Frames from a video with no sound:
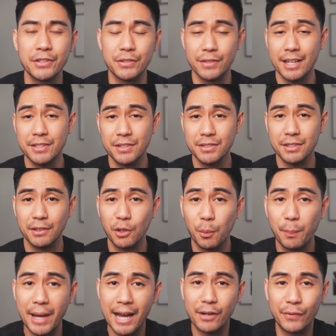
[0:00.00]
So that's just a little
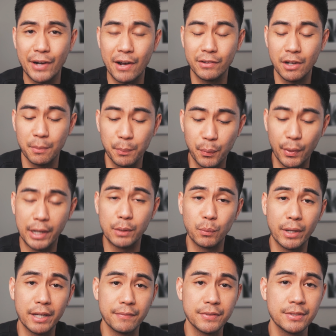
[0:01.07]
background on brain
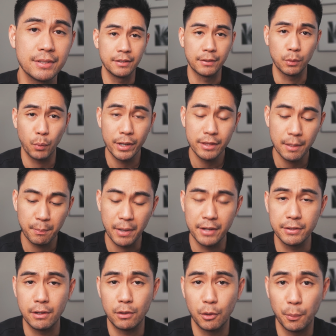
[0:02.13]
waves. Now, the way that
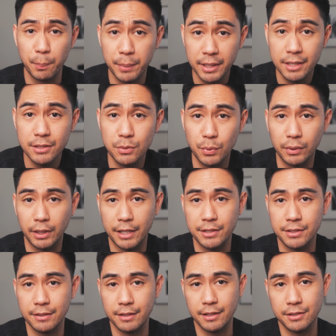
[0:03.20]
binaural beats
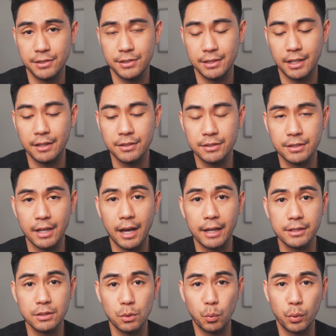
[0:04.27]
relates to this is
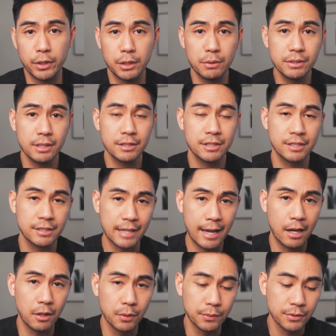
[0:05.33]
that we're using
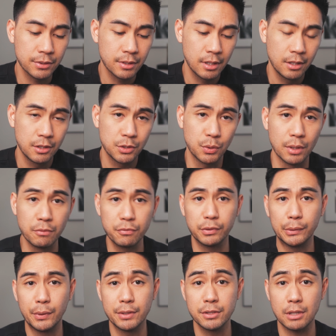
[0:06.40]
sounds to
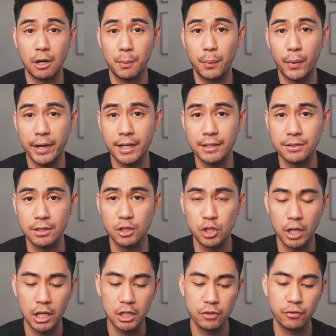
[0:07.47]
influence our brains to
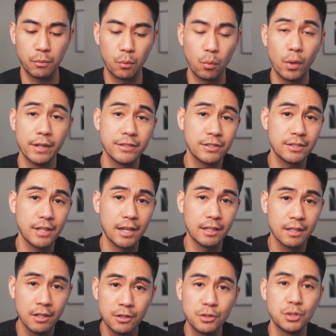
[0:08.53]
change from one
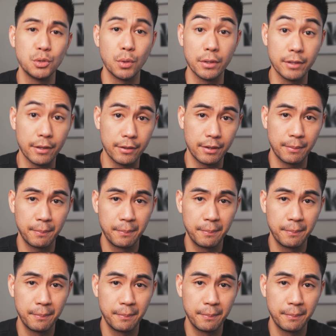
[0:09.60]
state to another.